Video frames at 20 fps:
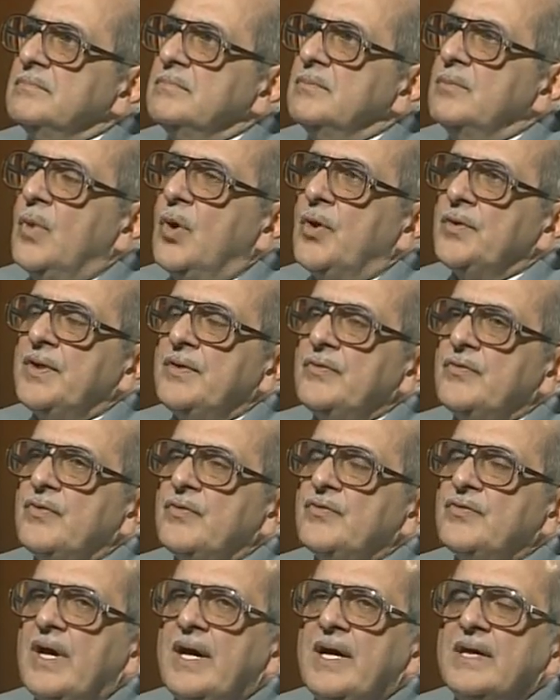More than
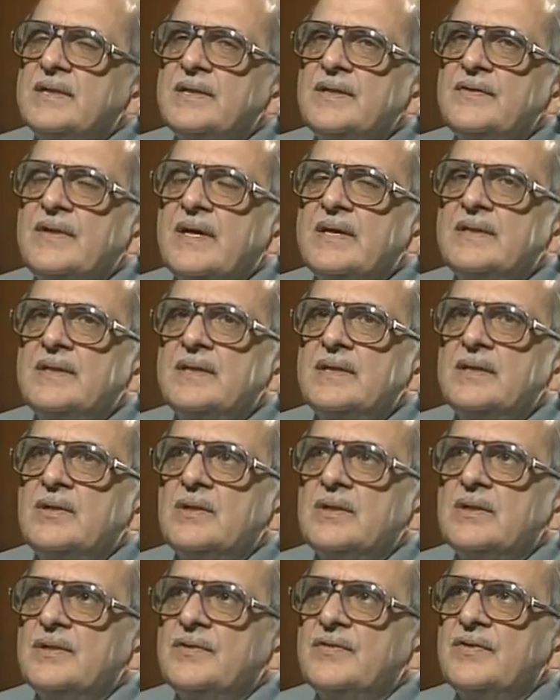societies, I think
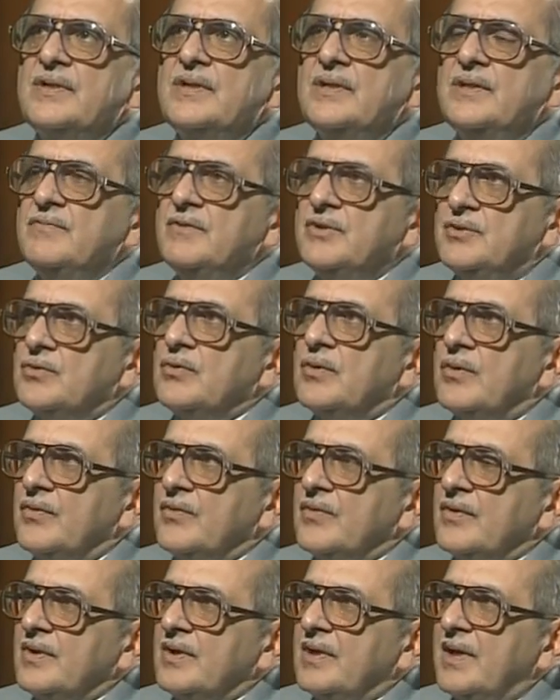it's
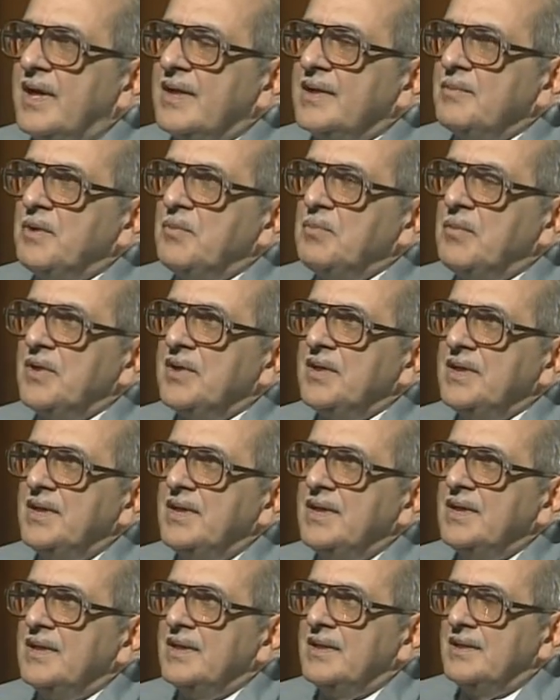individuals. I remember
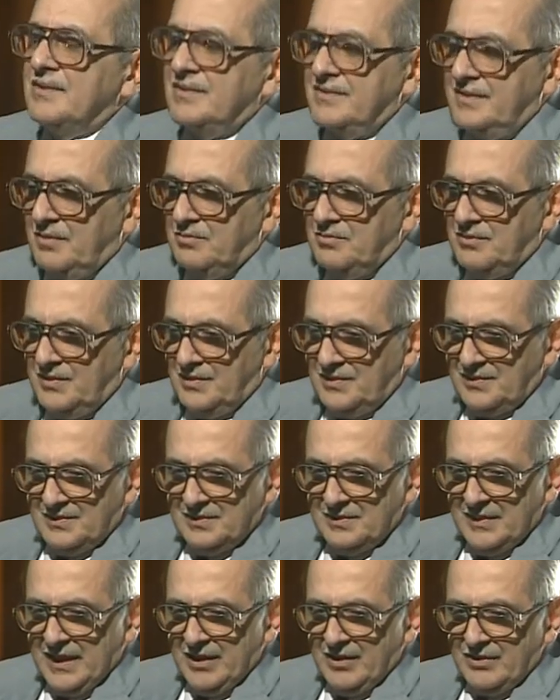reading in some
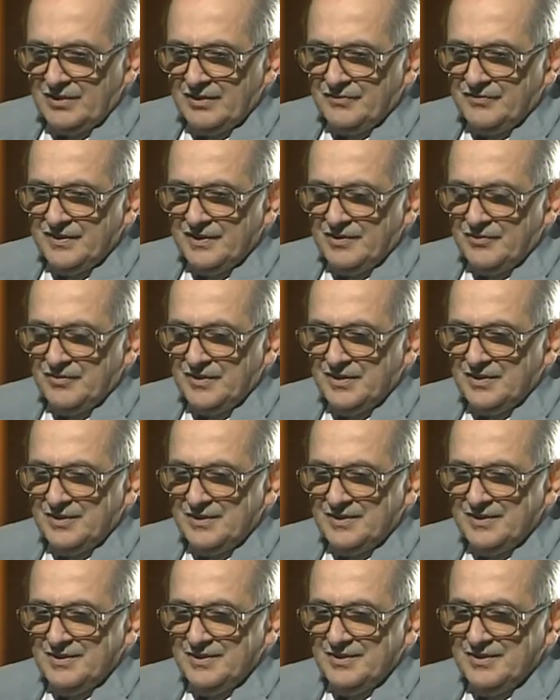biography of a
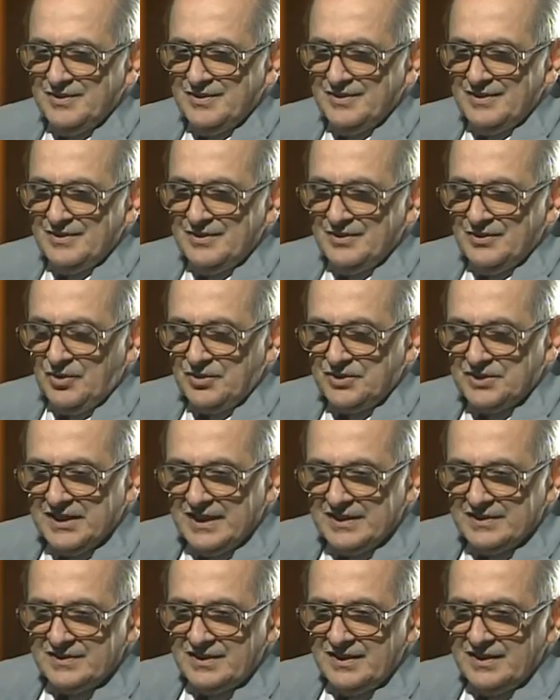Lord
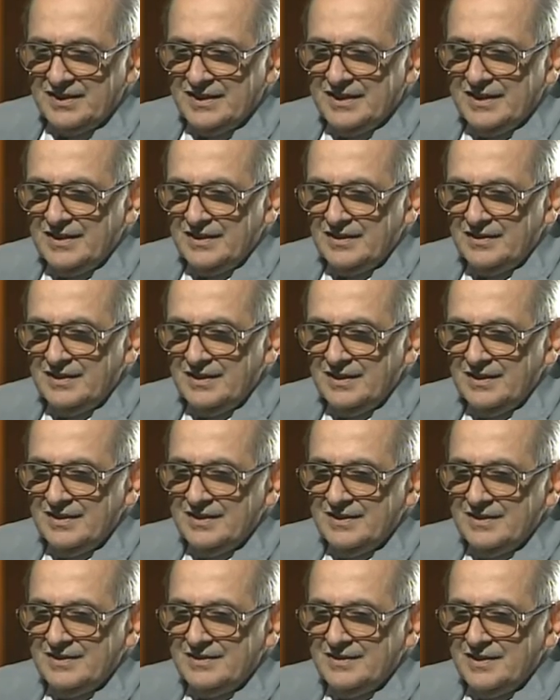Chancellor in England
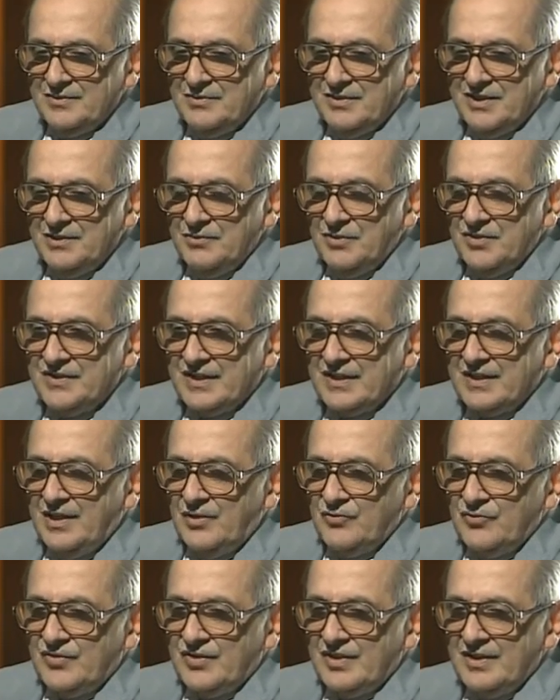that when he was a
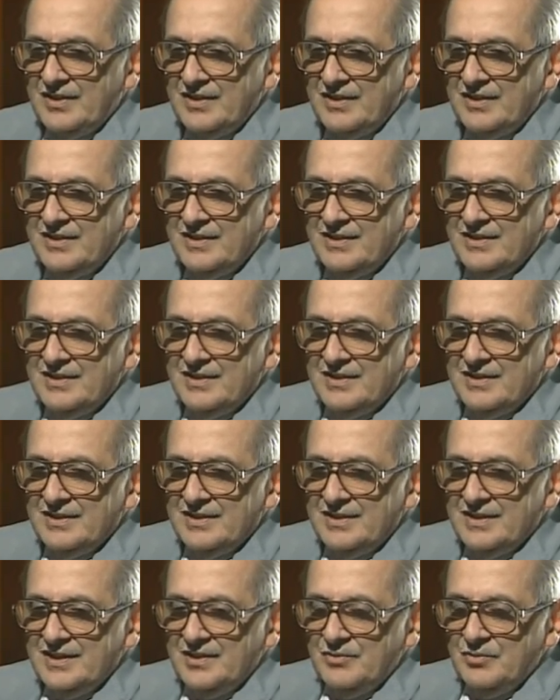counsel,
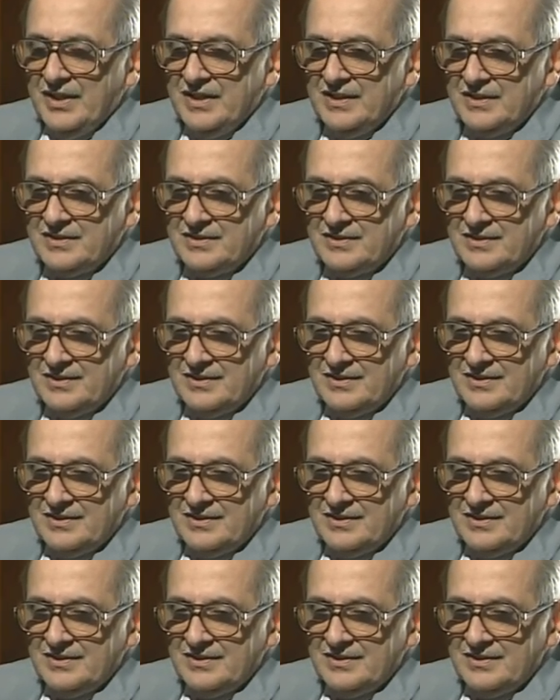he went